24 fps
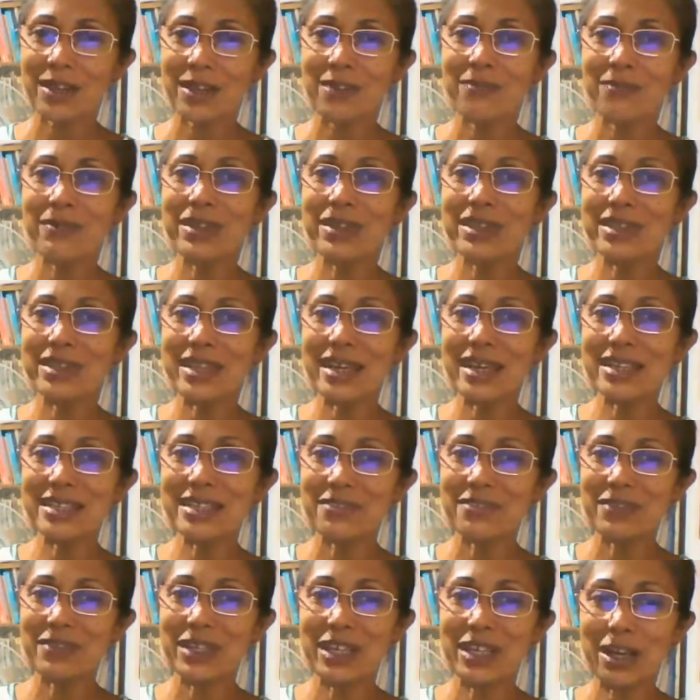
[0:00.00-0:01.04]
With that,
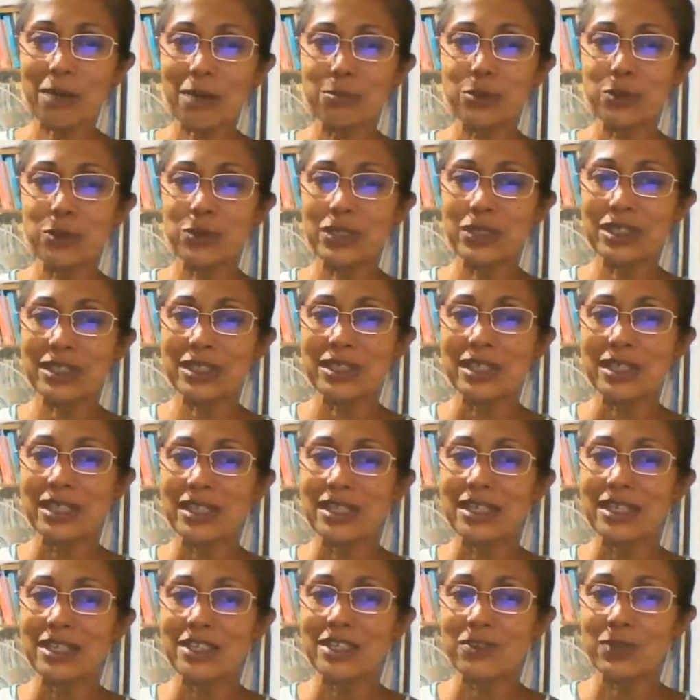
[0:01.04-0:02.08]
we come to
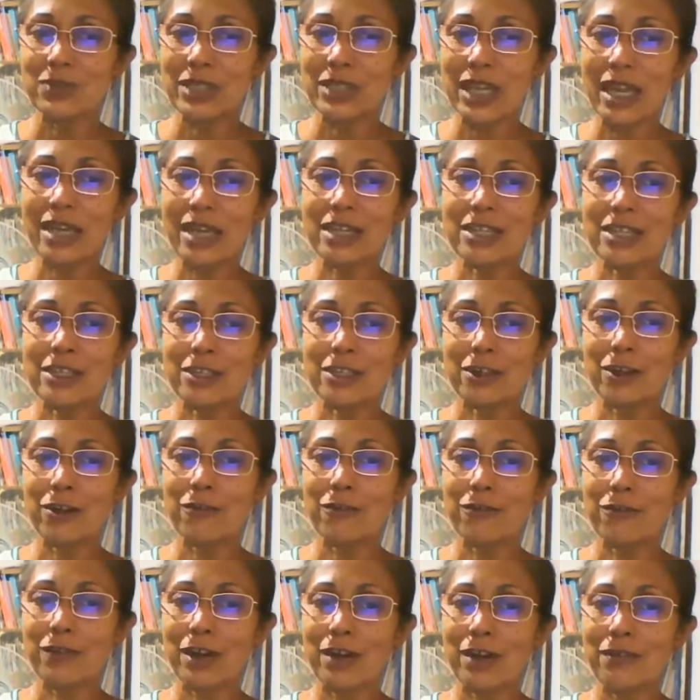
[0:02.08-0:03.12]
the end
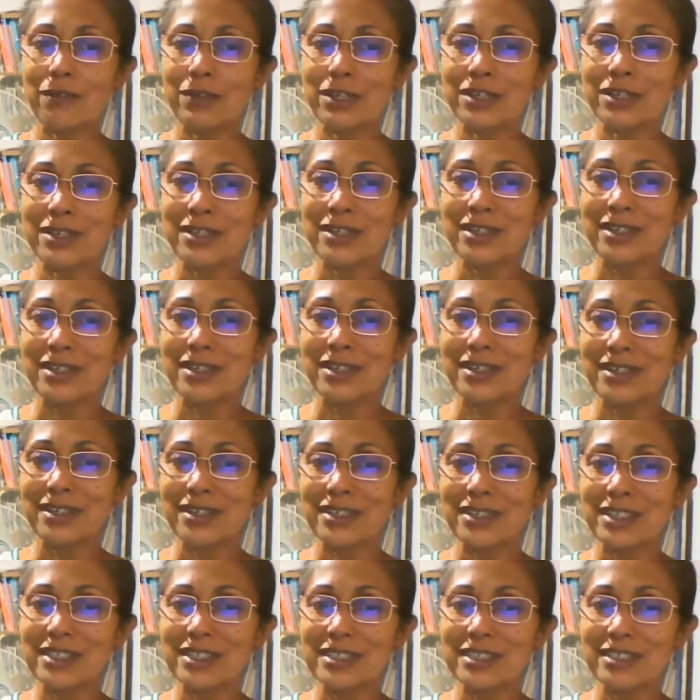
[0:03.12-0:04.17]
of our
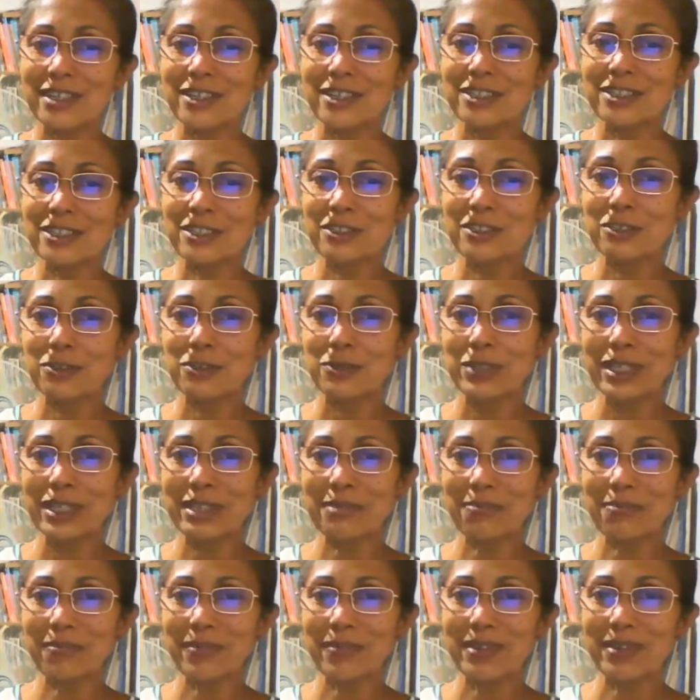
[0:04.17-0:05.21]
discussion today.
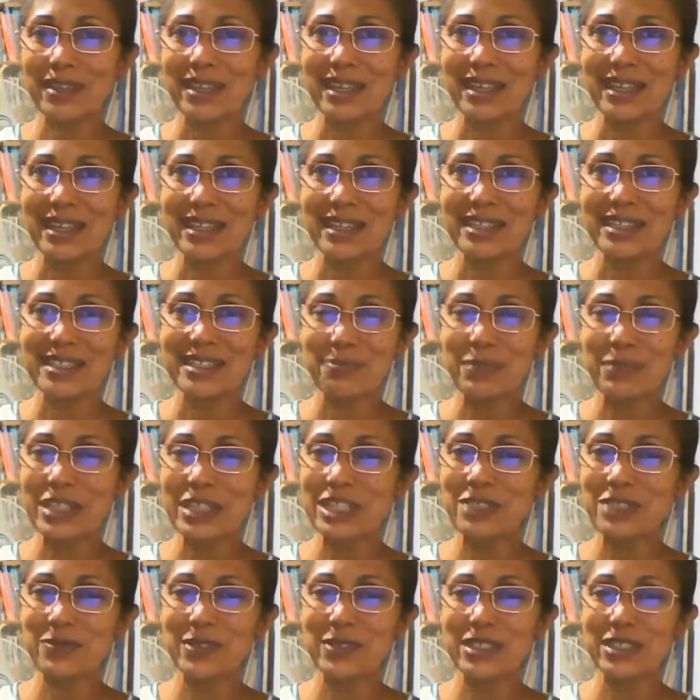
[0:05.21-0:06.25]
Let's
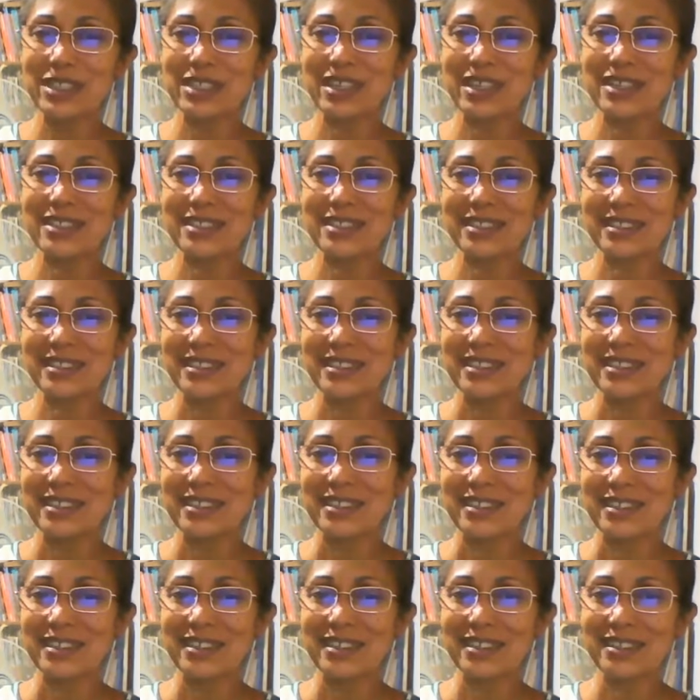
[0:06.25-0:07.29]
meet with another
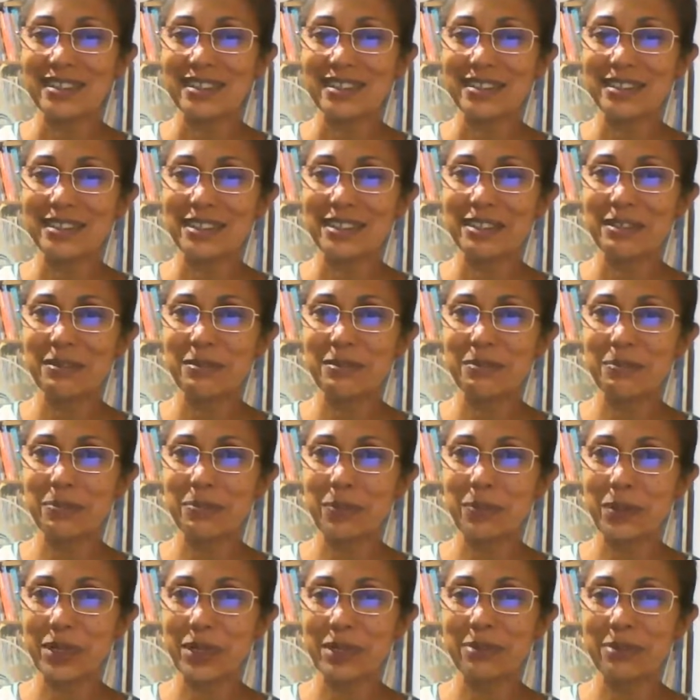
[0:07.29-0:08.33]

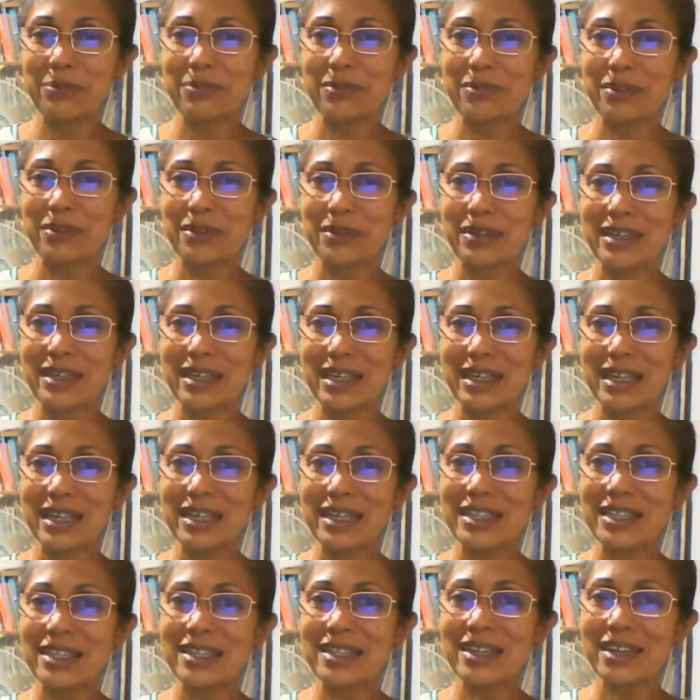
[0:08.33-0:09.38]
poem
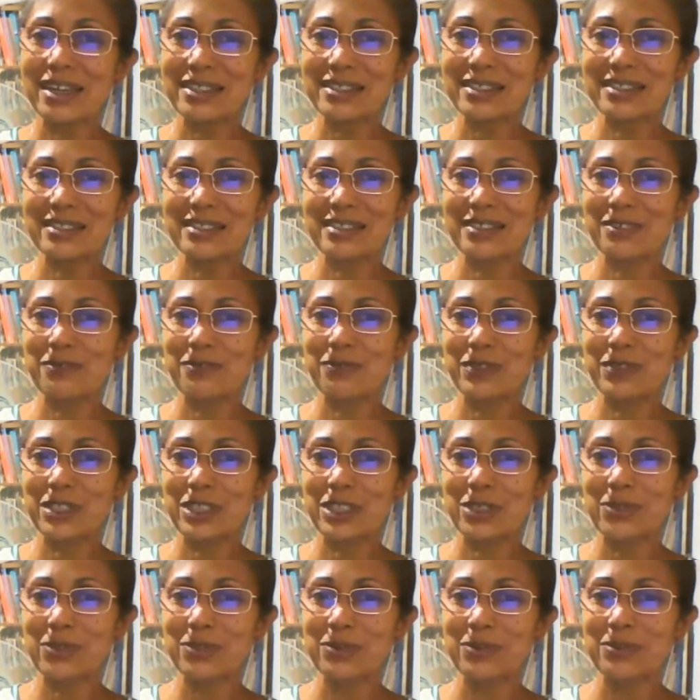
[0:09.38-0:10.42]
in another
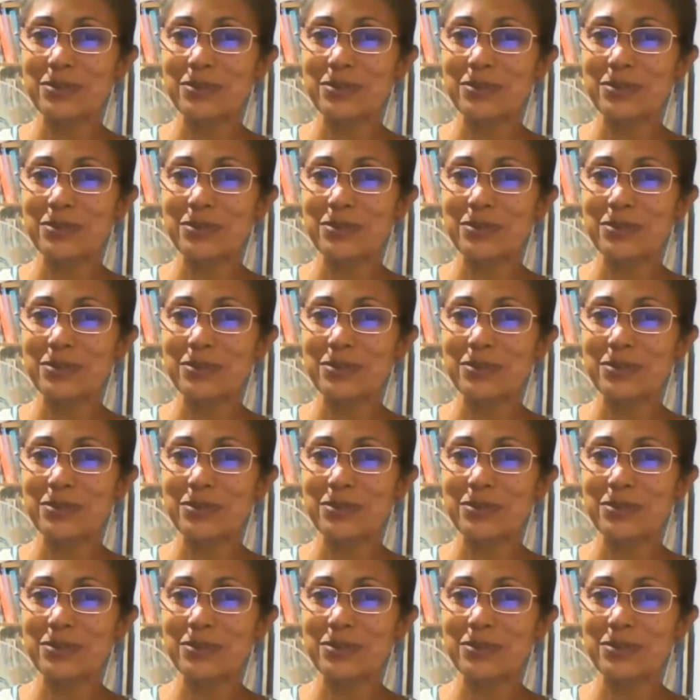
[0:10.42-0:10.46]
video.